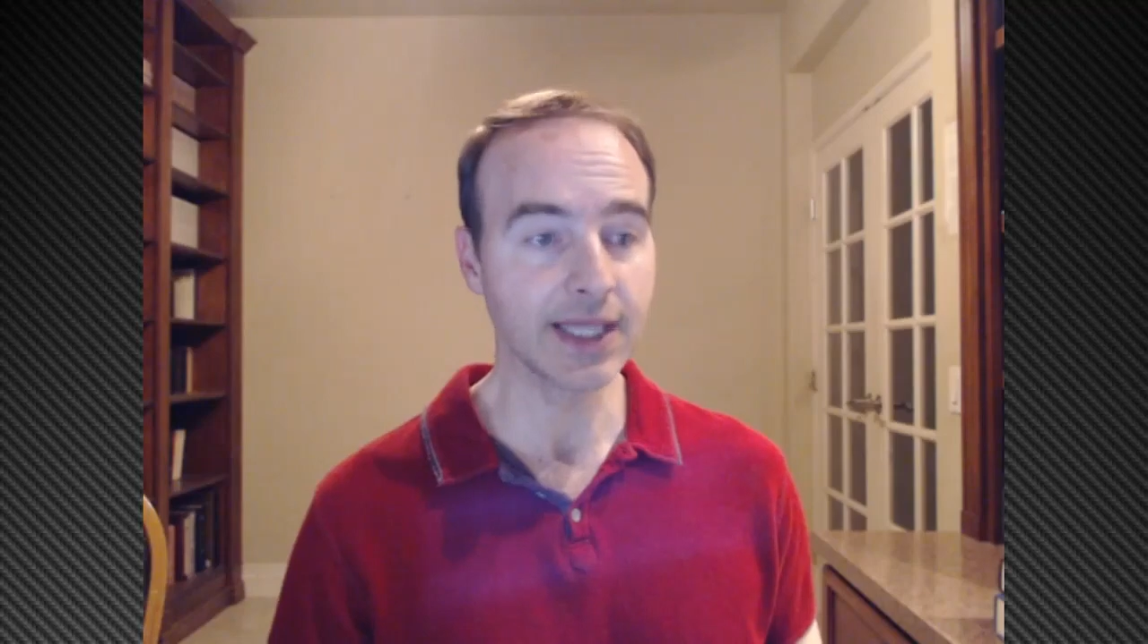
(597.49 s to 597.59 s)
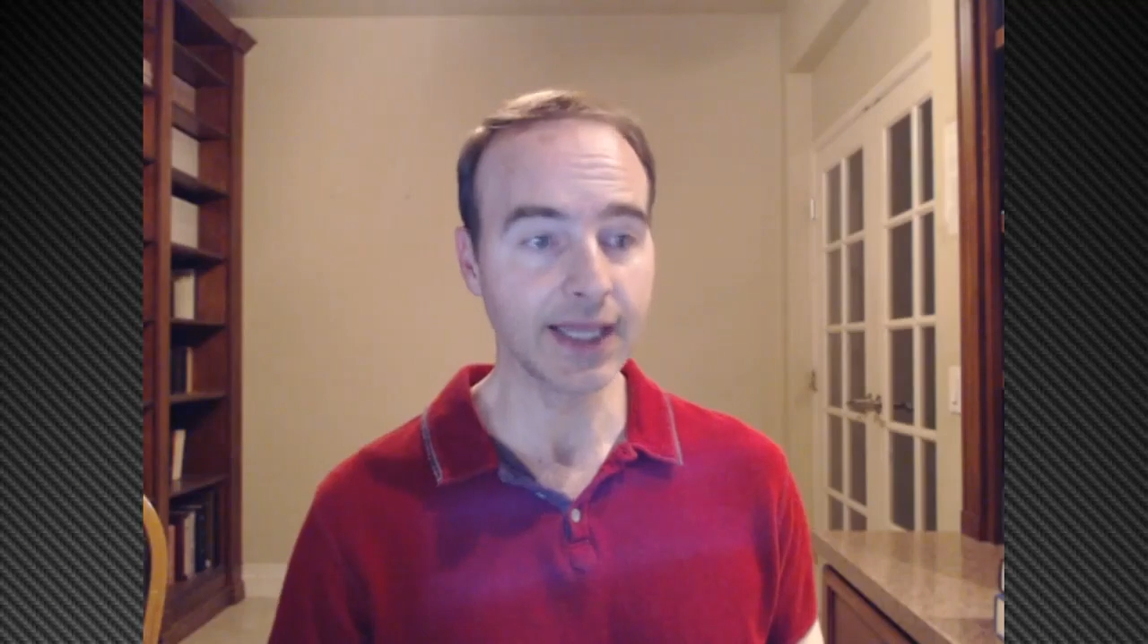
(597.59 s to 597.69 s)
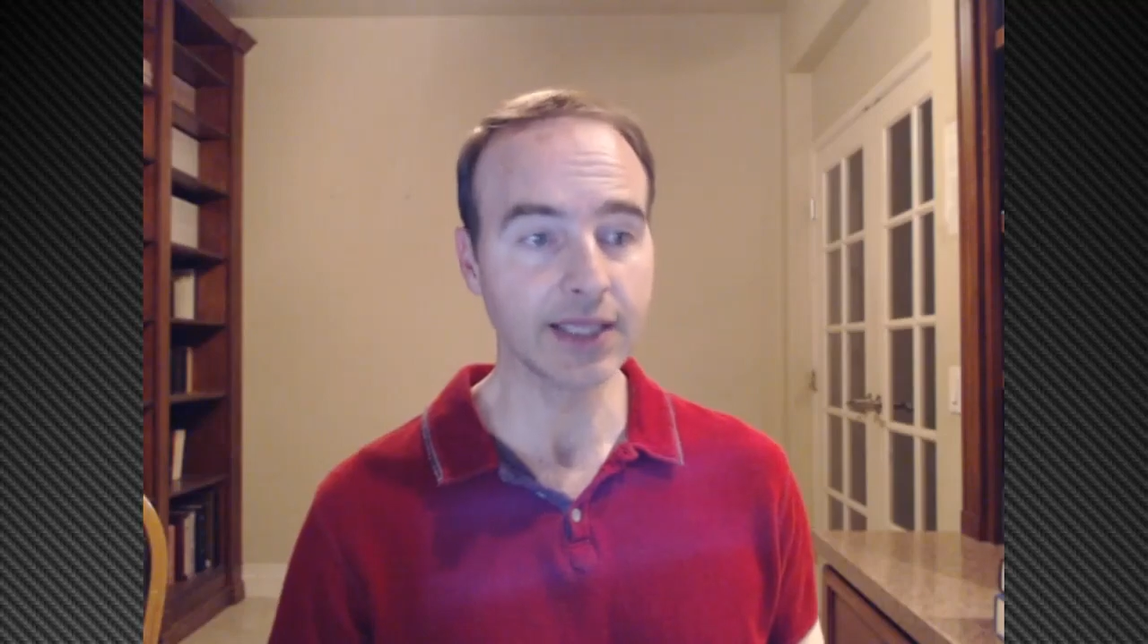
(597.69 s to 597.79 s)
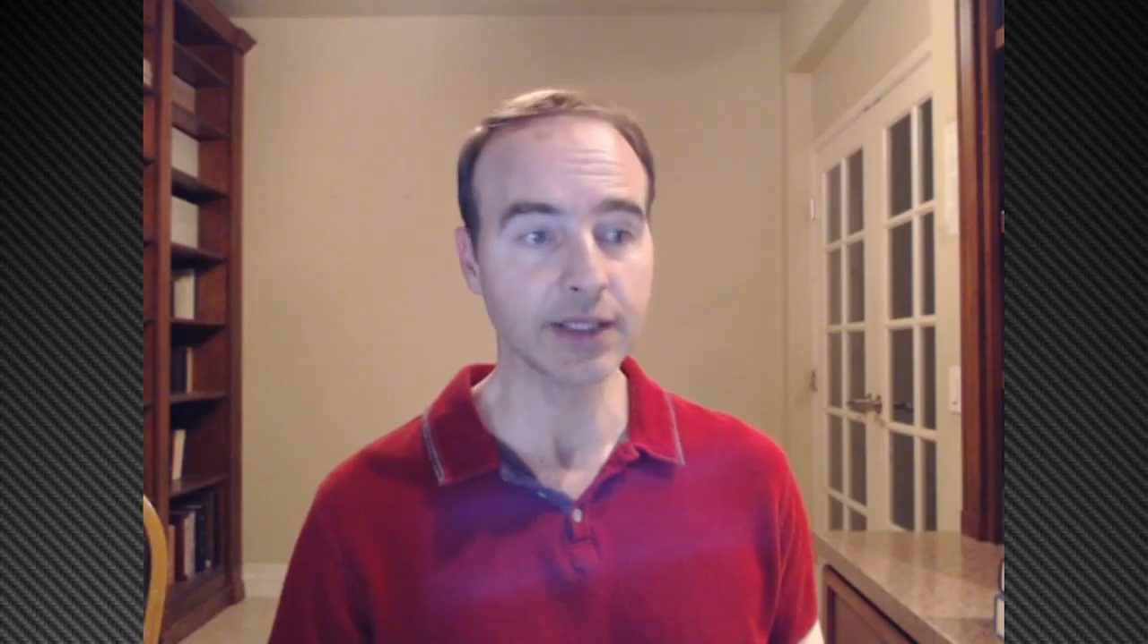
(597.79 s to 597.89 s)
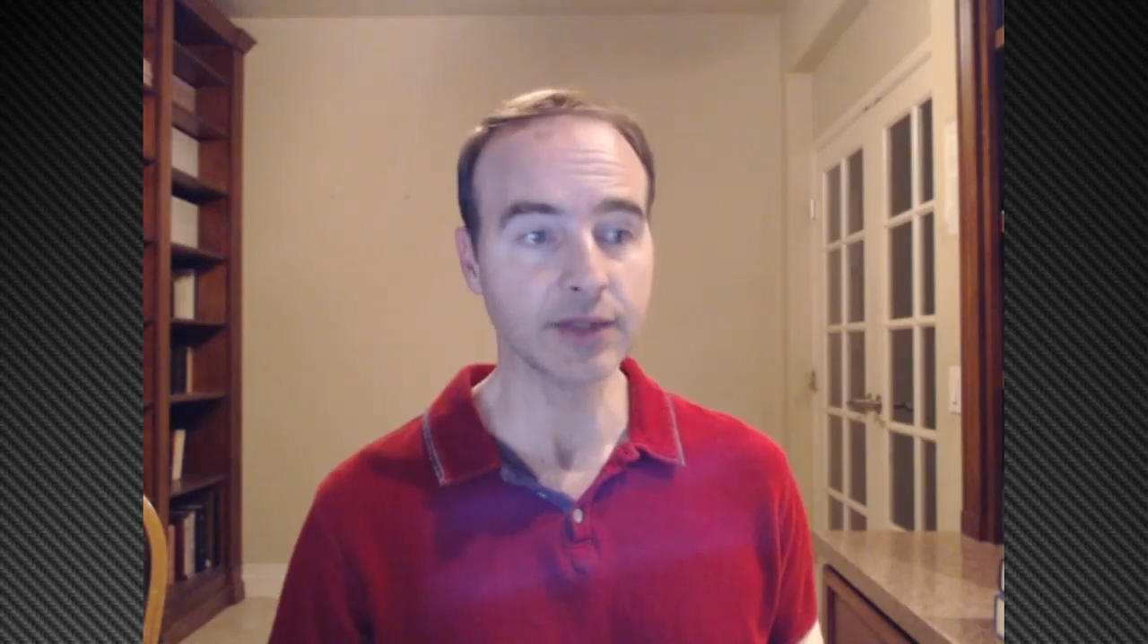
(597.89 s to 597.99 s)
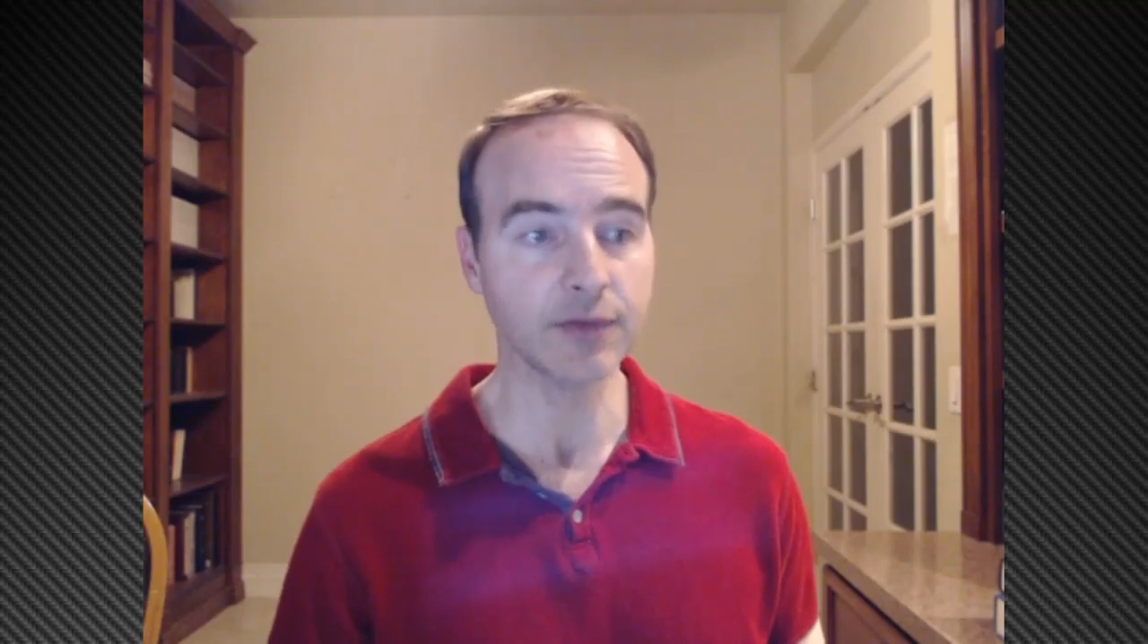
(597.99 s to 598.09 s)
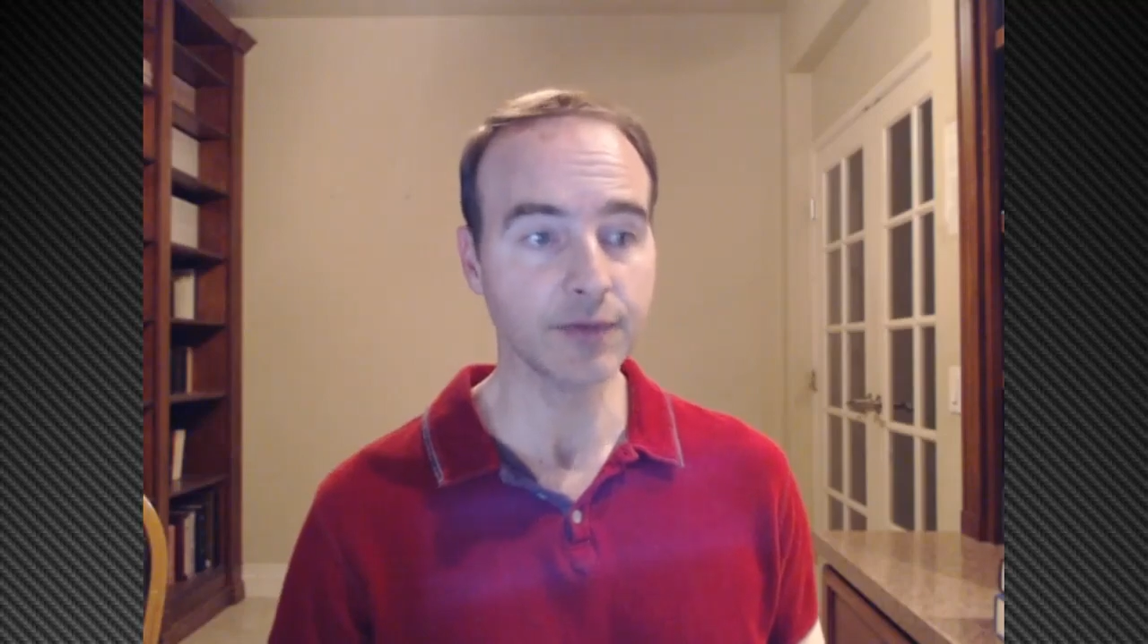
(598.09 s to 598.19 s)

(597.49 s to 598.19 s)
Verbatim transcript: likely to